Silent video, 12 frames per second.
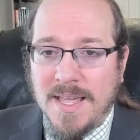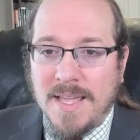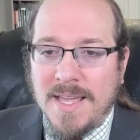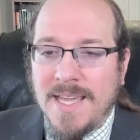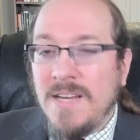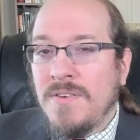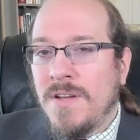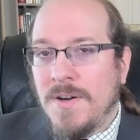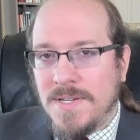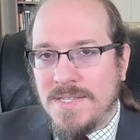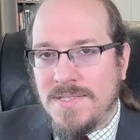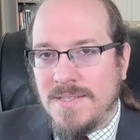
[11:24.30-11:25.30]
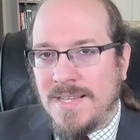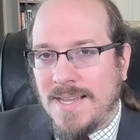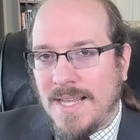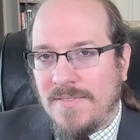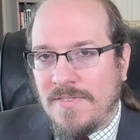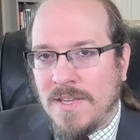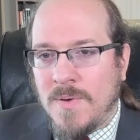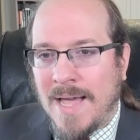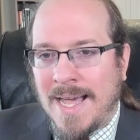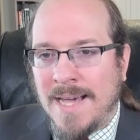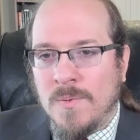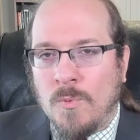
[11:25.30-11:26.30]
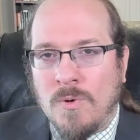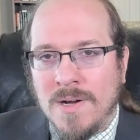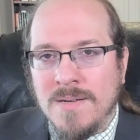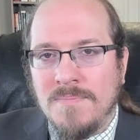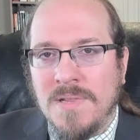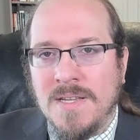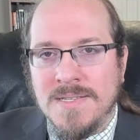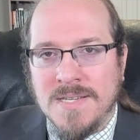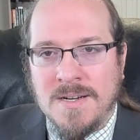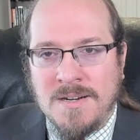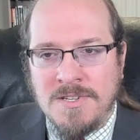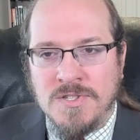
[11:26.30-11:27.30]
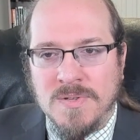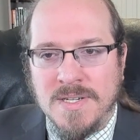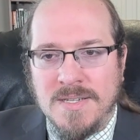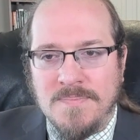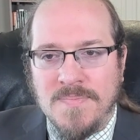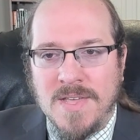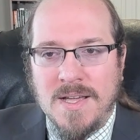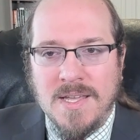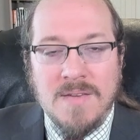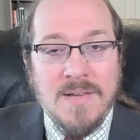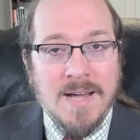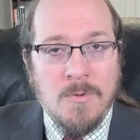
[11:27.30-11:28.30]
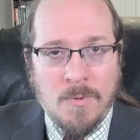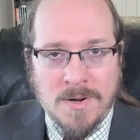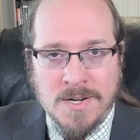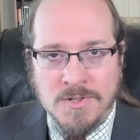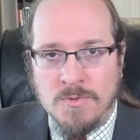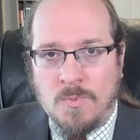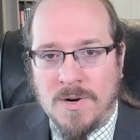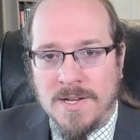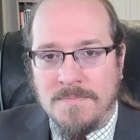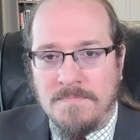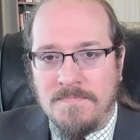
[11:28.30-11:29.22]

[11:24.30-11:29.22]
He noticed that if you add 1 plus 100, you get 101.